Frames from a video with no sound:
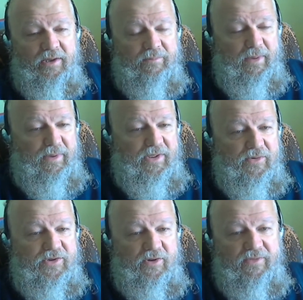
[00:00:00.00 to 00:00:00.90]
maybe they're
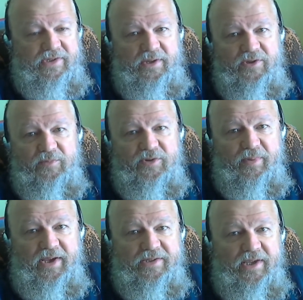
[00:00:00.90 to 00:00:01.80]
servicing some
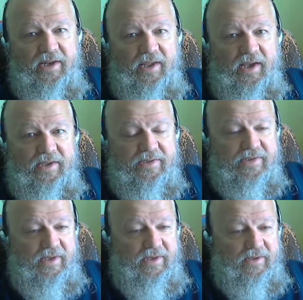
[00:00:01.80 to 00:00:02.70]
spy
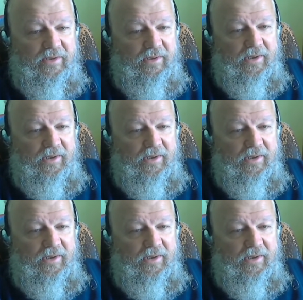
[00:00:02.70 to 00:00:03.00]
satellites, uh,